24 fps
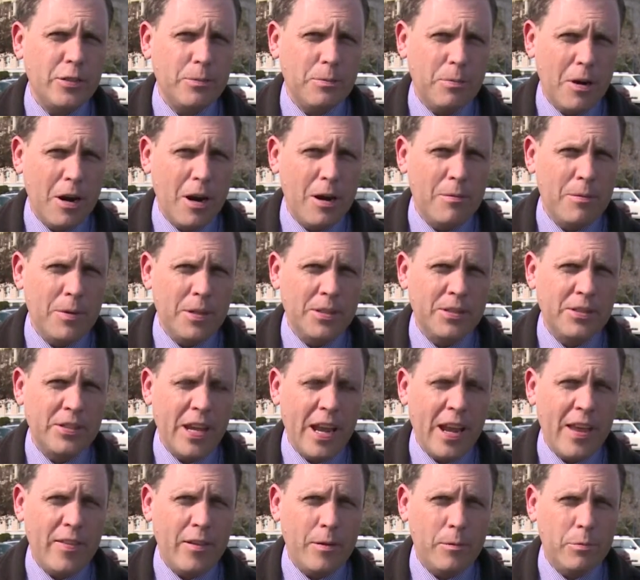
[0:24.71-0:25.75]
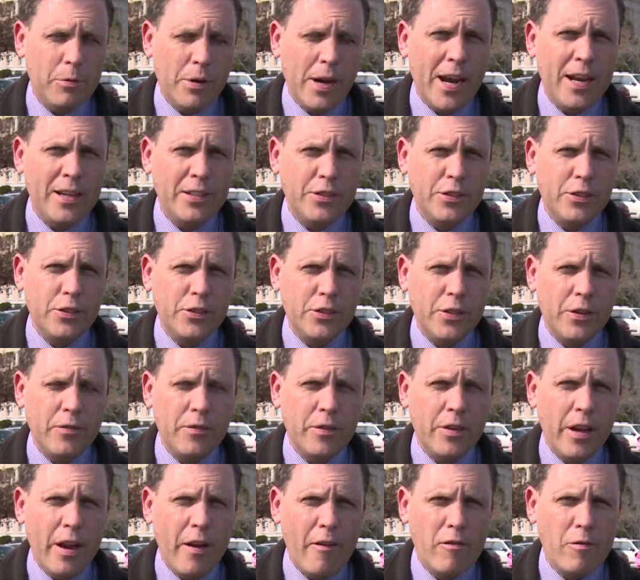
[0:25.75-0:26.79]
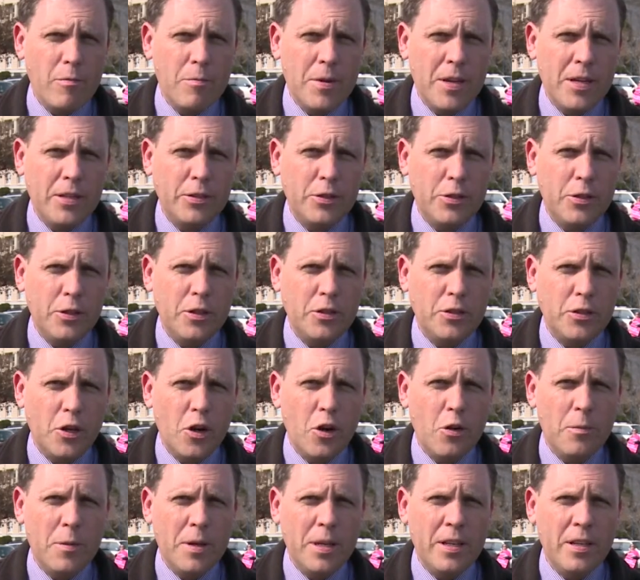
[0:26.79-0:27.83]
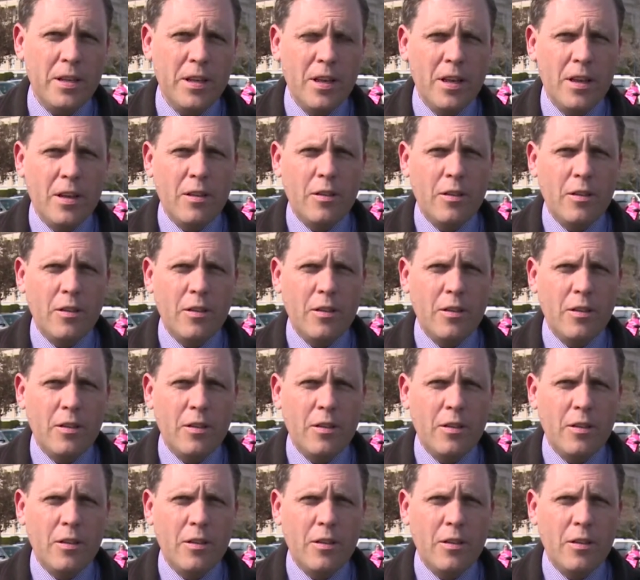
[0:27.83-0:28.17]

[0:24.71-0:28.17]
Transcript: departments, and the branches of government to determine